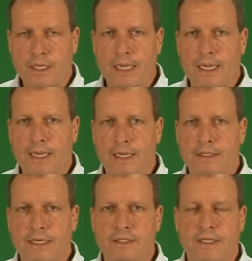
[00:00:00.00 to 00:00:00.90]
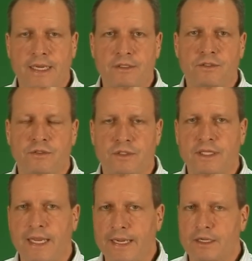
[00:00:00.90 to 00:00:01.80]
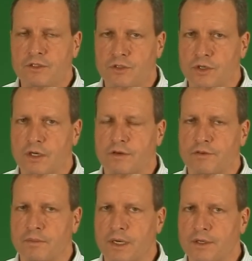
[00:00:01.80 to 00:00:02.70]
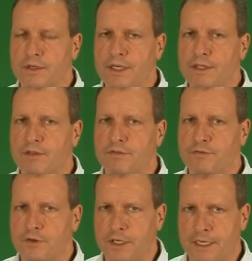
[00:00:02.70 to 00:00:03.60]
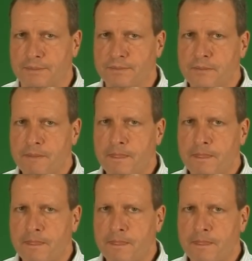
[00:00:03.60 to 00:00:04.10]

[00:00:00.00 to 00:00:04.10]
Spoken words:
and they tend to take dirt from underneath the footing,